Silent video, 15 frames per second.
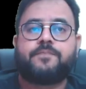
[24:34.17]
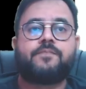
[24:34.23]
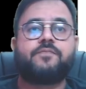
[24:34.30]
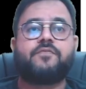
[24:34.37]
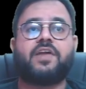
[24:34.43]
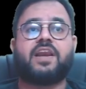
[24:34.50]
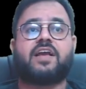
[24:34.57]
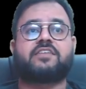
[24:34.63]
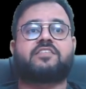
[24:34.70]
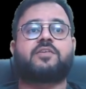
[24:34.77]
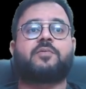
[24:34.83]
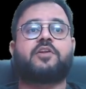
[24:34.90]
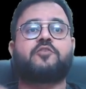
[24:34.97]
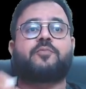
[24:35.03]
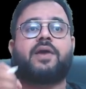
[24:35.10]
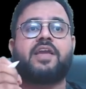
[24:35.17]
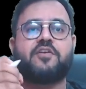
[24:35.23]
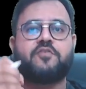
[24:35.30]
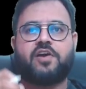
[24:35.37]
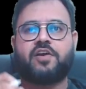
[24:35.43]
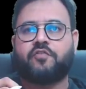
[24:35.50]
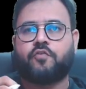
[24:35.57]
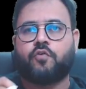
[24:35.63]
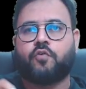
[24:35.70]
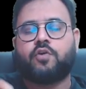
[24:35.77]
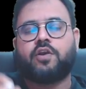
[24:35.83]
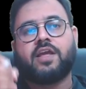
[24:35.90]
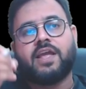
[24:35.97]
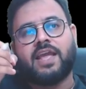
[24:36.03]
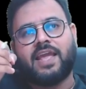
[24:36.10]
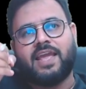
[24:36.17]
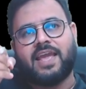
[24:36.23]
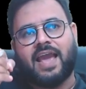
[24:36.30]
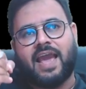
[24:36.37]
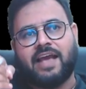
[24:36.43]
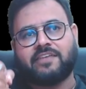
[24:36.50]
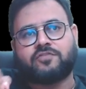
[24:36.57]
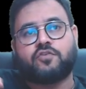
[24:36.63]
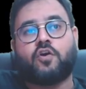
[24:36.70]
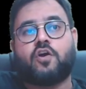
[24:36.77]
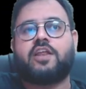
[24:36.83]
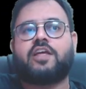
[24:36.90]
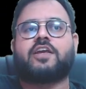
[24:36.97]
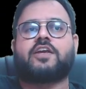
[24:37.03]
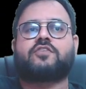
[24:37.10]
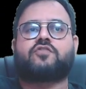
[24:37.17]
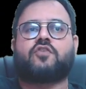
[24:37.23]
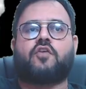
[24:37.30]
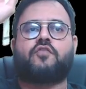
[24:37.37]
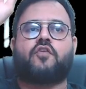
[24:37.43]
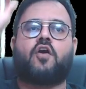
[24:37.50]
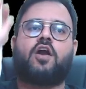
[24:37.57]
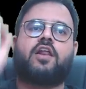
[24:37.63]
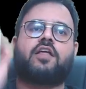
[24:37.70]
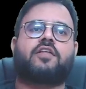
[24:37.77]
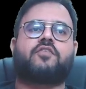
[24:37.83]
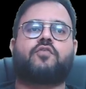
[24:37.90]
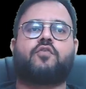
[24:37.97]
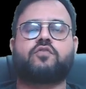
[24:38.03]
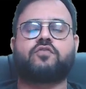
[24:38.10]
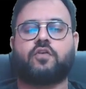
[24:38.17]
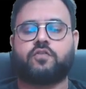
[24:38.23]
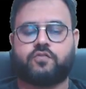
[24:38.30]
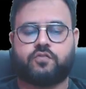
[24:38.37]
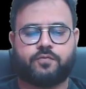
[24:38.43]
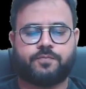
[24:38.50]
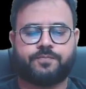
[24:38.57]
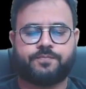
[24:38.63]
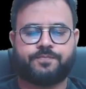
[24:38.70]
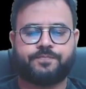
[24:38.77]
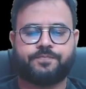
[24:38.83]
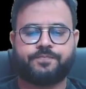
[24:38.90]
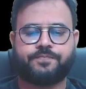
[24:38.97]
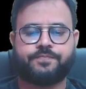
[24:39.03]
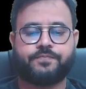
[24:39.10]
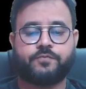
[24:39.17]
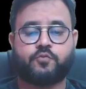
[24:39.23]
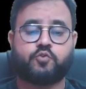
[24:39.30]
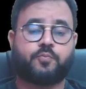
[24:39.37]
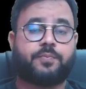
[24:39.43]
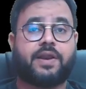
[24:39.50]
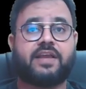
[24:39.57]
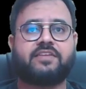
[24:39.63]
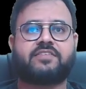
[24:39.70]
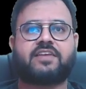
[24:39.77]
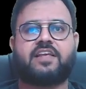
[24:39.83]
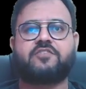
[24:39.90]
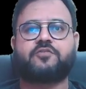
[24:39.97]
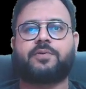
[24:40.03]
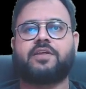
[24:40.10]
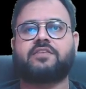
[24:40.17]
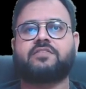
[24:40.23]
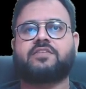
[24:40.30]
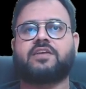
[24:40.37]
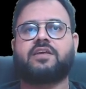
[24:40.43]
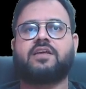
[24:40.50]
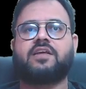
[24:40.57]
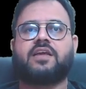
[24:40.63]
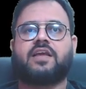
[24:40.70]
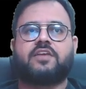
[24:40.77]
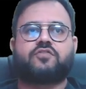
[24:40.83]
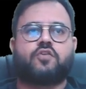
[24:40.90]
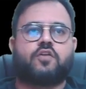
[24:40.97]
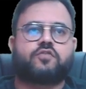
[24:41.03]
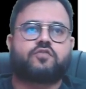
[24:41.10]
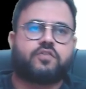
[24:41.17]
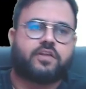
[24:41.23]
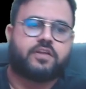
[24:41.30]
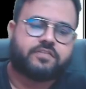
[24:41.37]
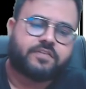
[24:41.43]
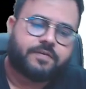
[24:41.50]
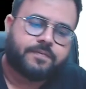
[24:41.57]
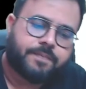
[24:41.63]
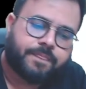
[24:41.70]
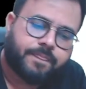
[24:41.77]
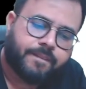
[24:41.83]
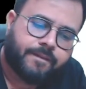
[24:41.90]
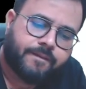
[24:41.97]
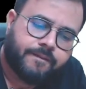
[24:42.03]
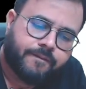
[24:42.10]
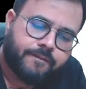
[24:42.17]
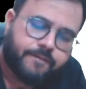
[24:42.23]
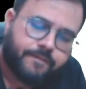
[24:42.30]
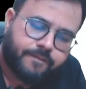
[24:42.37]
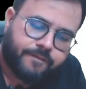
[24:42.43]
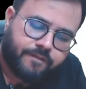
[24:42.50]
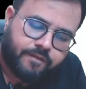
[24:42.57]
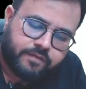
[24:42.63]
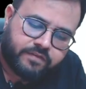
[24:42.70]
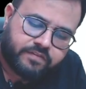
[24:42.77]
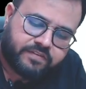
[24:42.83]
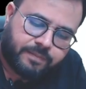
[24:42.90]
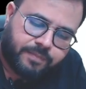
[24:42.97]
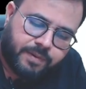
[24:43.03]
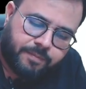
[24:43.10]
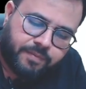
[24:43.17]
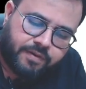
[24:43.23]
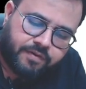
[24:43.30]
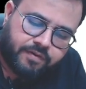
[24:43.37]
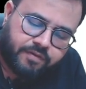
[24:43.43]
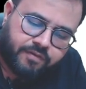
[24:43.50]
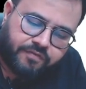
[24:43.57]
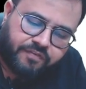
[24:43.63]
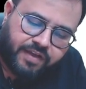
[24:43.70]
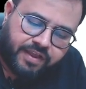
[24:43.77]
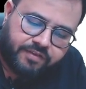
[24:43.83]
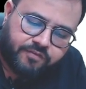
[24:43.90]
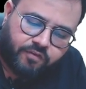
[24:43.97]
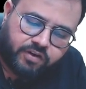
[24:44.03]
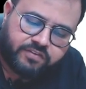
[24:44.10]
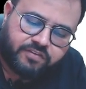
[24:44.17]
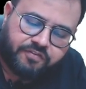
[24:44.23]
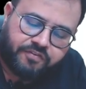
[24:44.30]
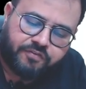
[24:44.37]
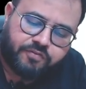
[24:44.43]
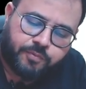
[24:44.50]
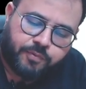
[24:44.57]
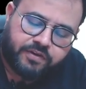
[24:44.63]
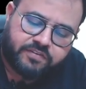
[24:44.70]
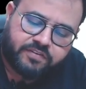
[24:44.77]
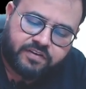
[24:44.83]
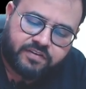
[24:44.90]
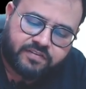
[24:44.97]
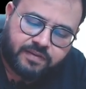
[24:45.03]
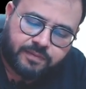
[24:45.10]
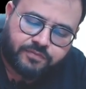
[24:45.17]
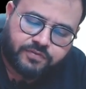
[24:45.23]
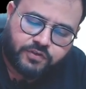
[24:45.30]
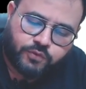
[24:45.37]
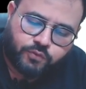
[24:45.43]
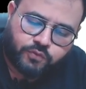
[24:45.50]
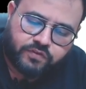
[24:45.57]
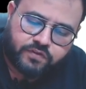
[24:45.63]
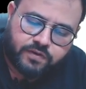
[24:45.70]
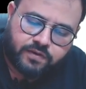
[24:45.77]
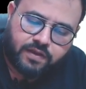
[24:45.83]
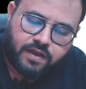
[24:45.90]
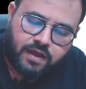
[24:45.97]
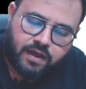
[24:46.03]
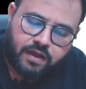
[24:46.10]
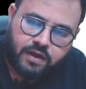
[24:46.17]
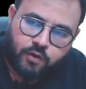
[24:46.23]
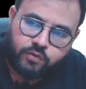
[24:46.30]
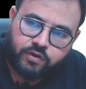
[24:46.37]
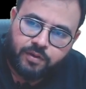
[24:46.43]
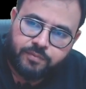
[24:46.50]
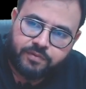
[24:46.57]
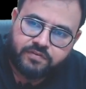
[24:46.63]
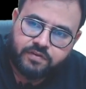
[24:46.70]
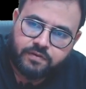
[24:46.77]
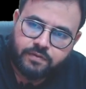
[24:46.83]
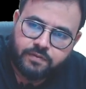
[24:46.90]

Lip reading: When customer is buying one phone, he has knowledge of all other phones also. So price transparency is also there, sir. Step number 5. What is the fifth point, sir? Substitute, sir. Now tell me, sir.